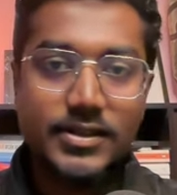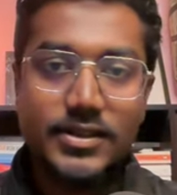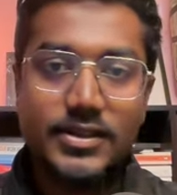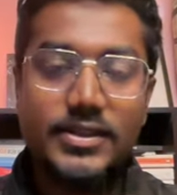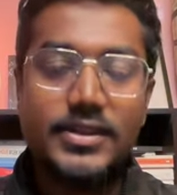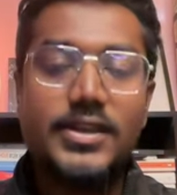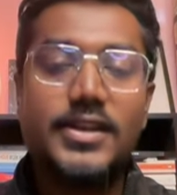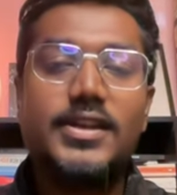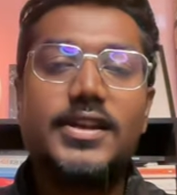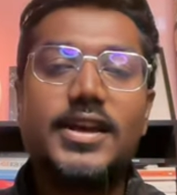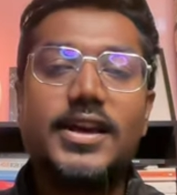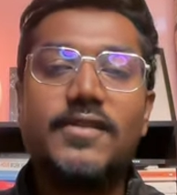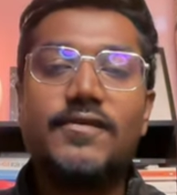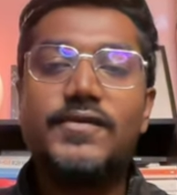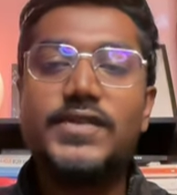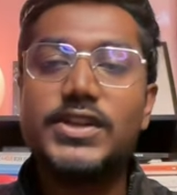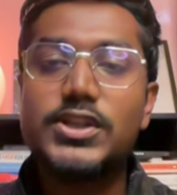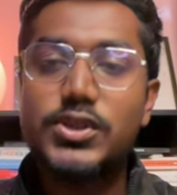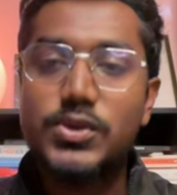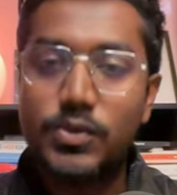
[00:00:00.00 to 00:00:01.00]
then
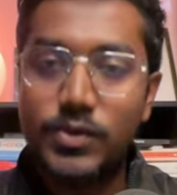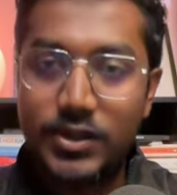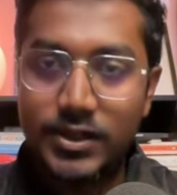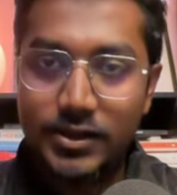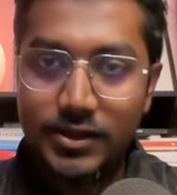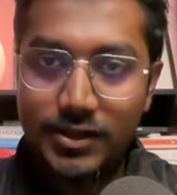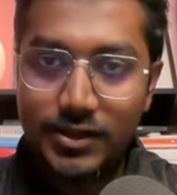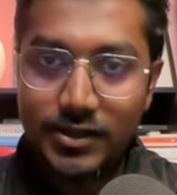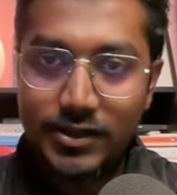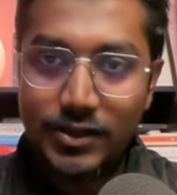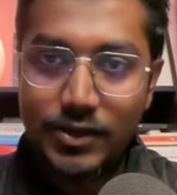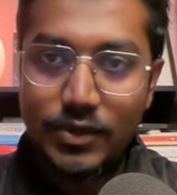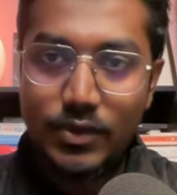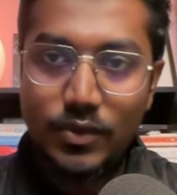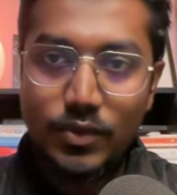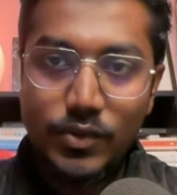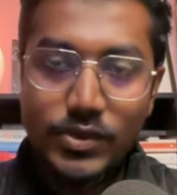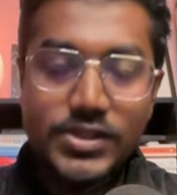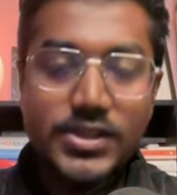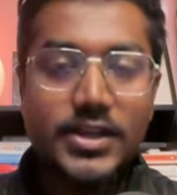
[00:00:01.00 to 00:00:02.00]
every student
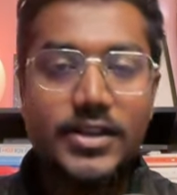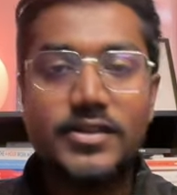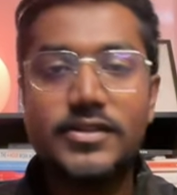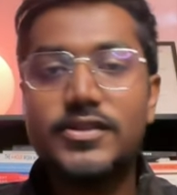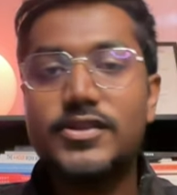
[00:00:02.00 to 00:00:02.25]
who is taking